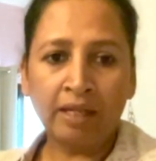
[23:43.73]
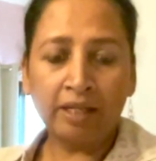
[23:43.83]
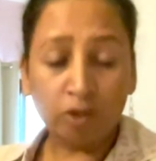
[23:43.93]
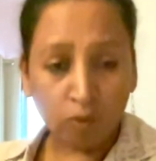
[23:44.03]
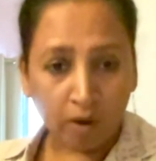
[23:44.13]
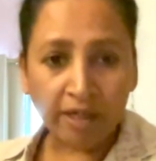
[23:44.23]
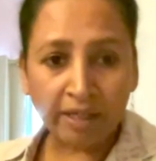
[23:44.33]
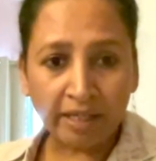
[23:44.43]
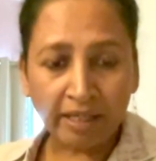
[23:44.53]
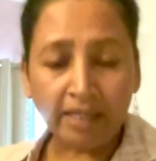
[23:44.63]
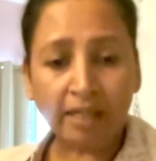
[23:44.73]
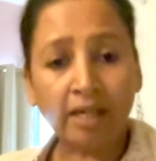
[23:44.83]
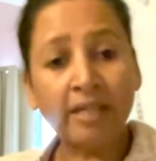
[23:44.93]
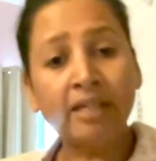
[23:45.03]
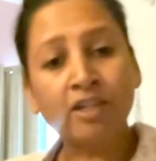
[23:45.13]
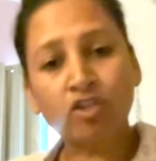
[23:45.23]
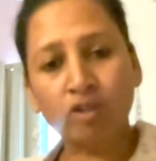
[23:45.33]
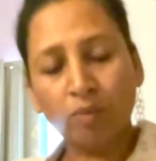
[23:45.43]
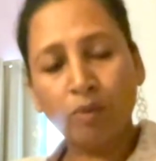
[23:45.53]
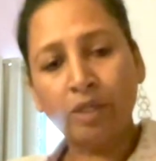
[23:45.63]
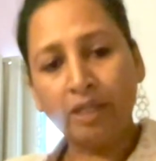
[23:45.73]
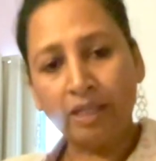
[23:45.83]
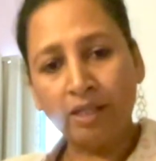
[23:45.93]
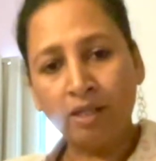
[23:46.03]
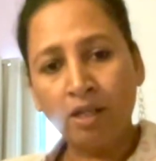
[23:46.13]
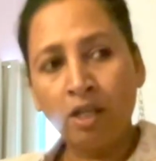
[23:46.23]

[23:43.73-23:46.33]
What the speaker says: in quantity that an industry would need.